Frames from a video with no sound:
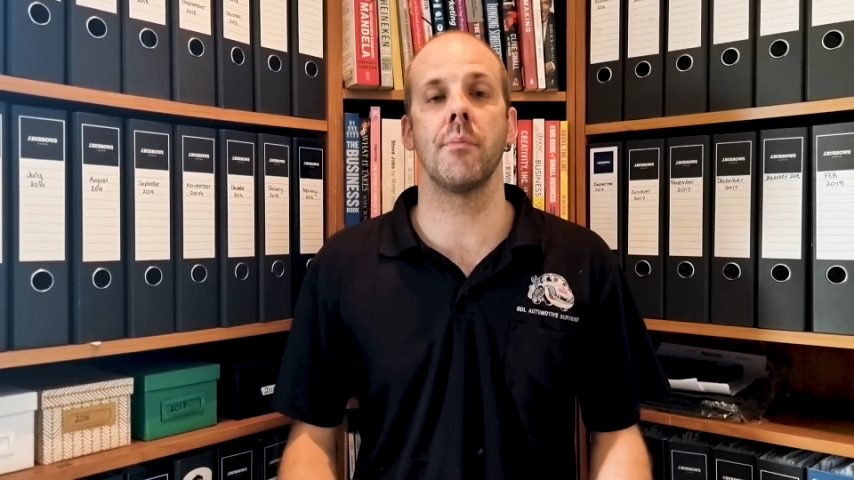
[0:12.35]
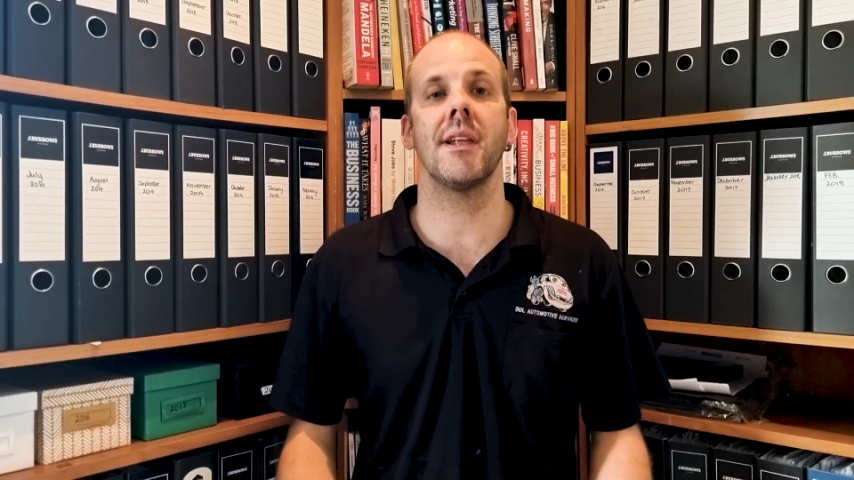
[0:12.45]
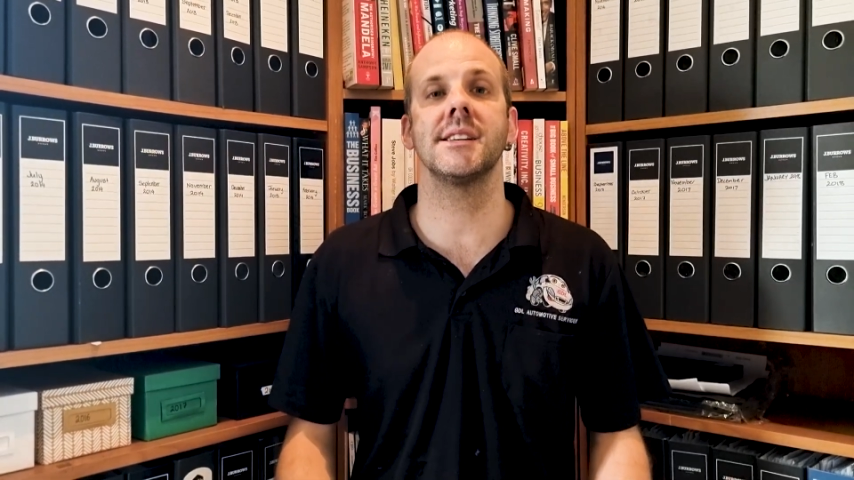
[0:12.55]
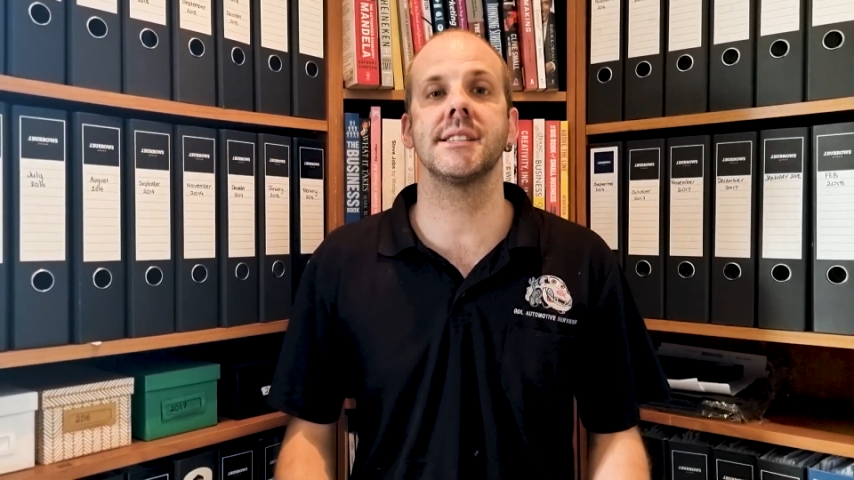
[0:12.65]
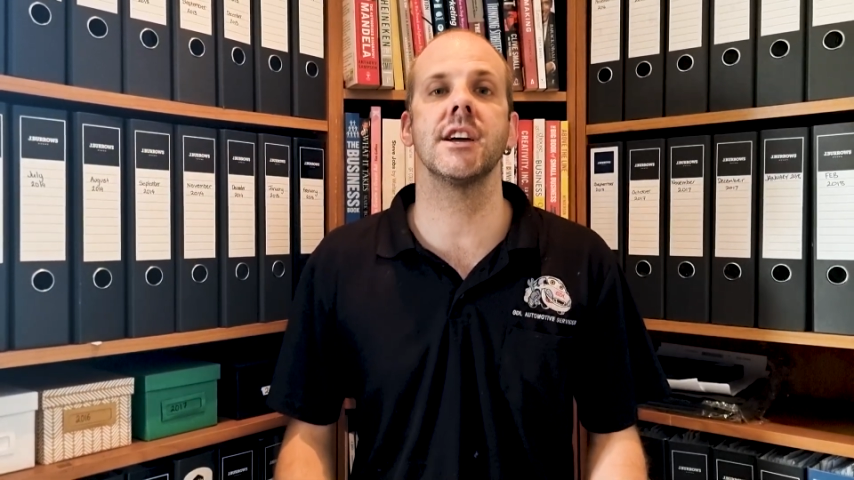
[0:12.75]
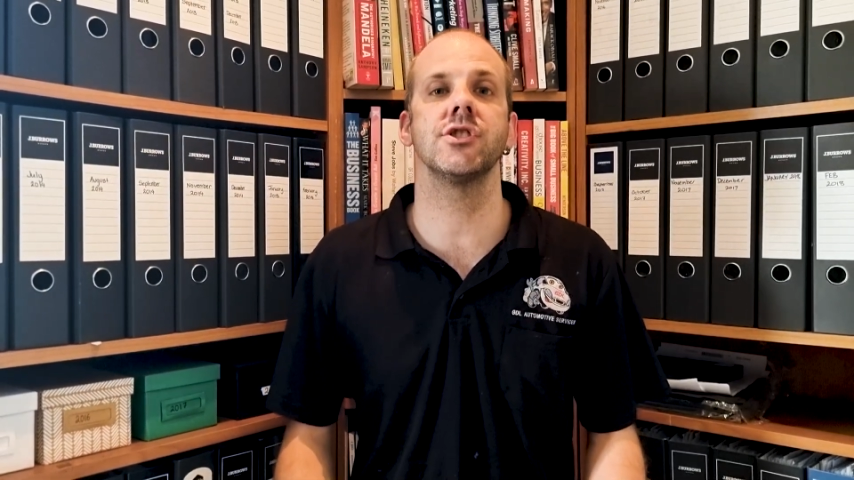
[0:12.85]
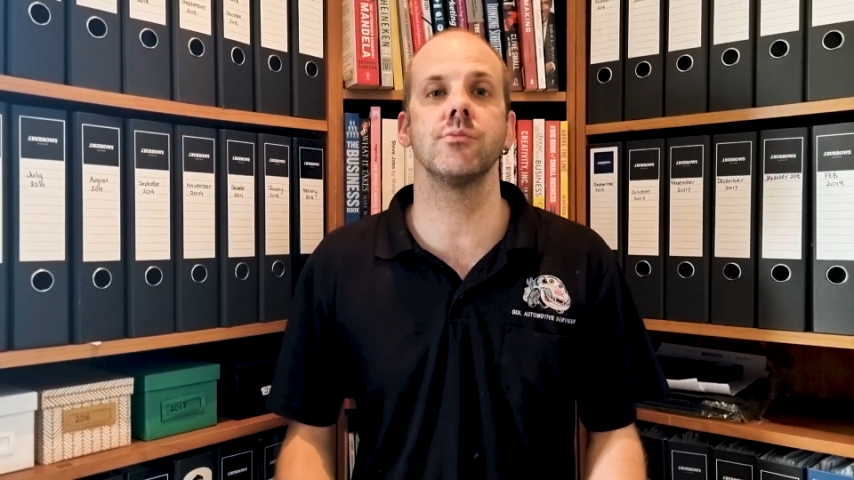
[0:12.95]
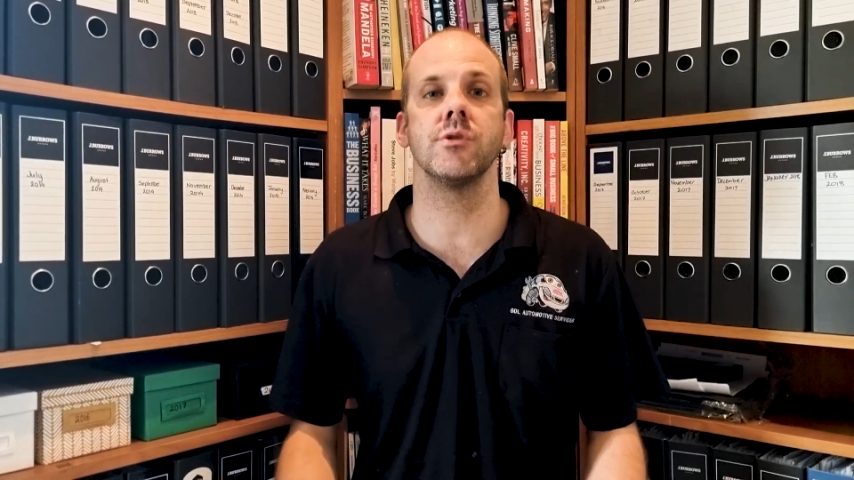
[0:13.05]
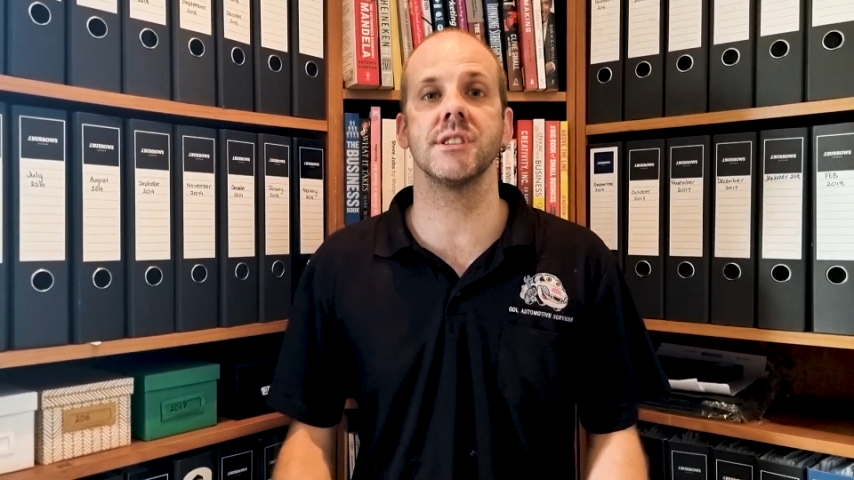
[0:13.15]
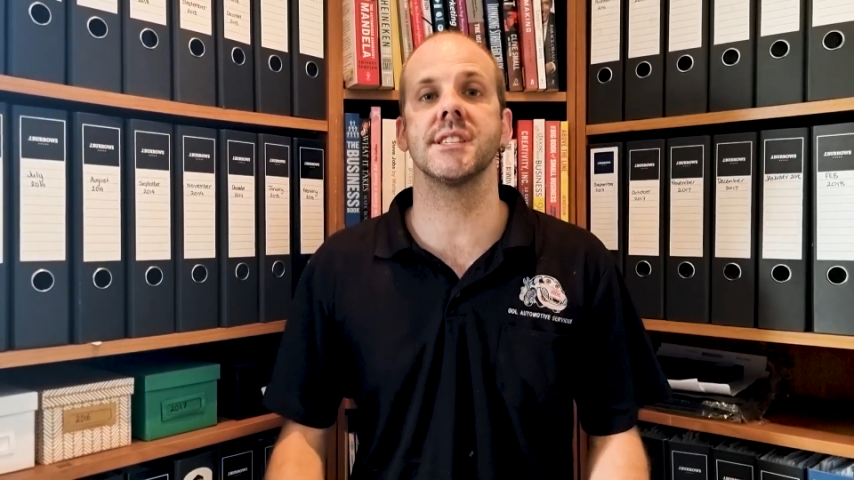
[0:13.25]
replace the
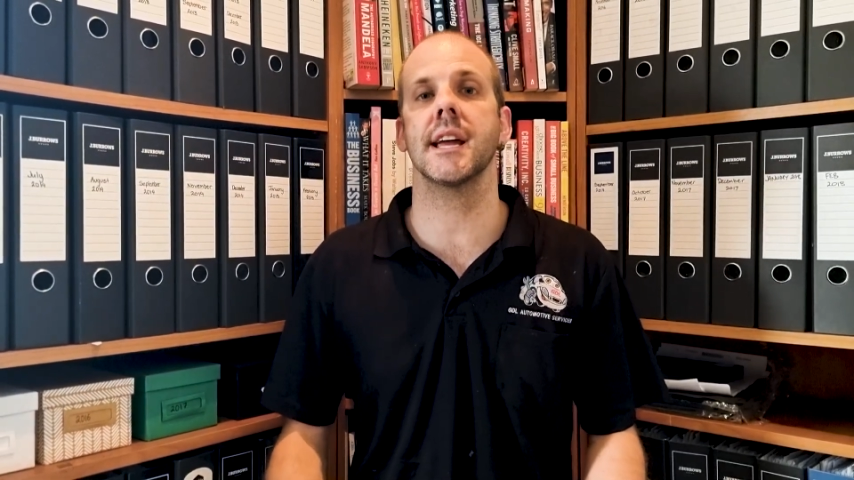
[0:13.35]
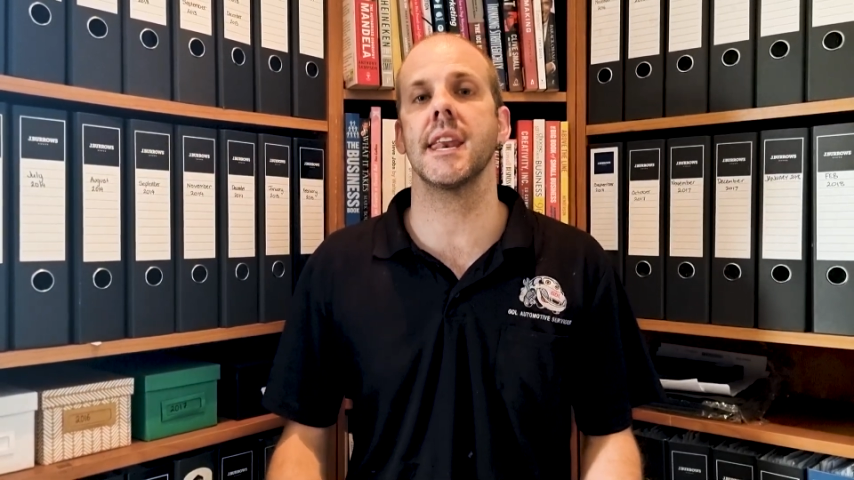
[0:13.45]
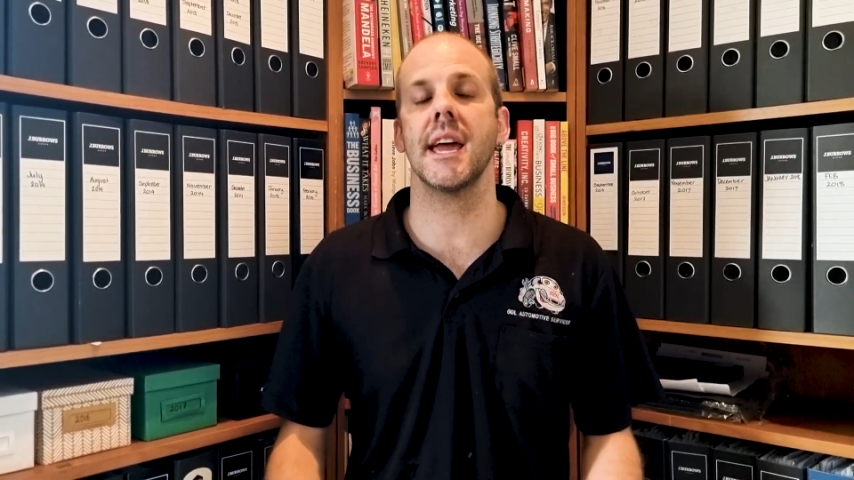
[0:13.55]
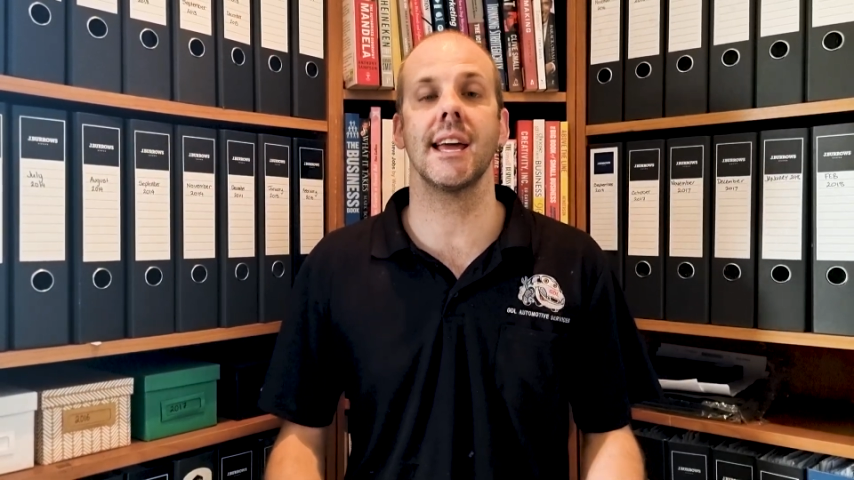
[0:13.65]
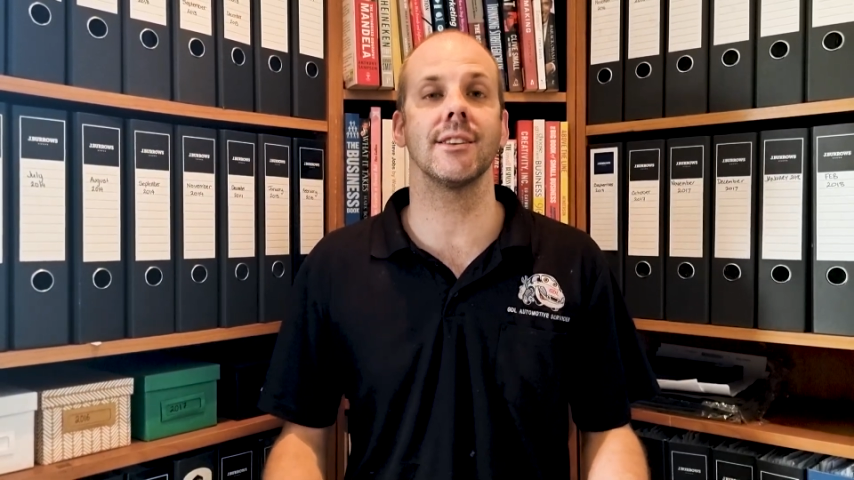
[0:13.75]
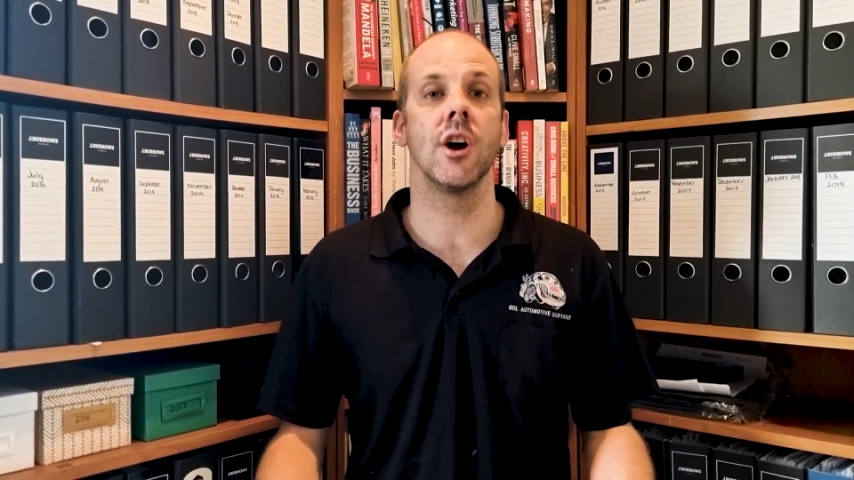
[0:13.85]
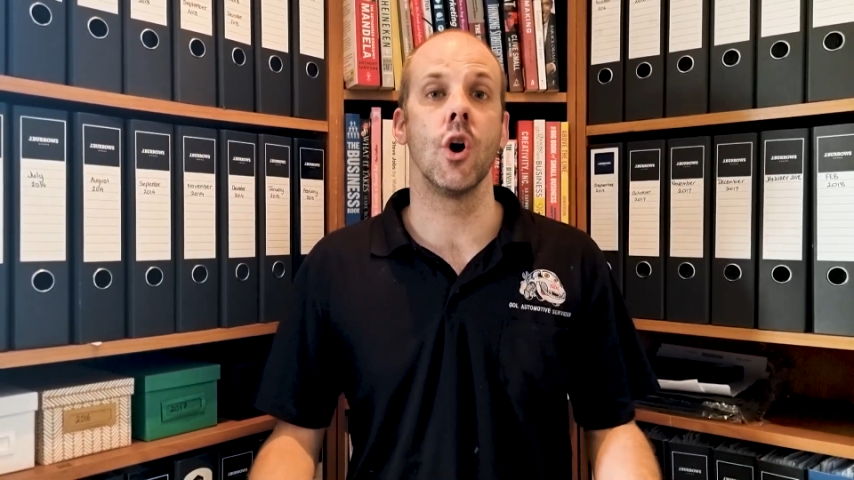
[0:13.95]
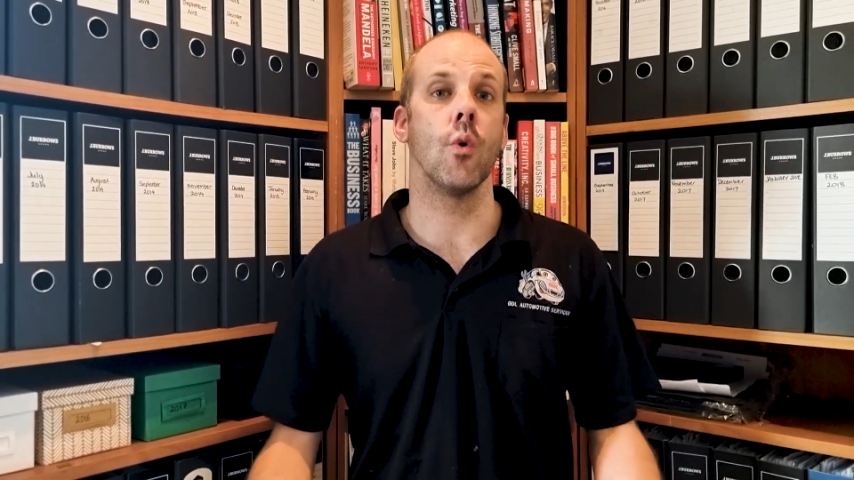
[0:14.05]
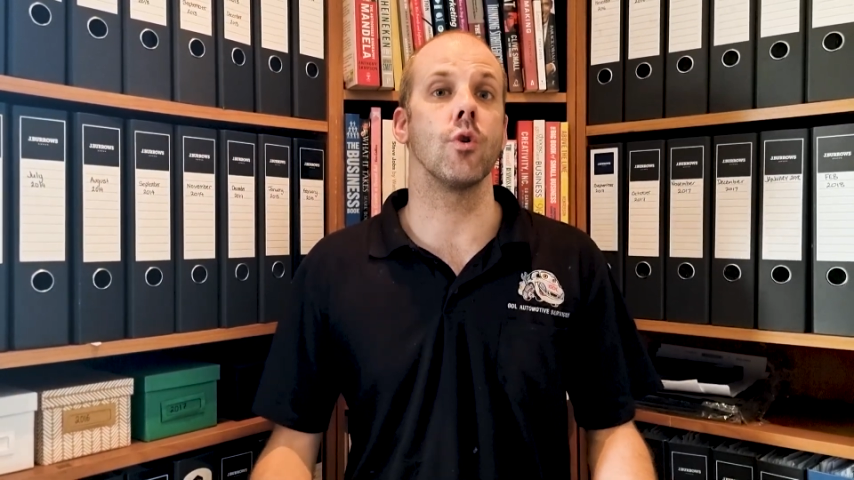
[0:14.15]
engine with a second hand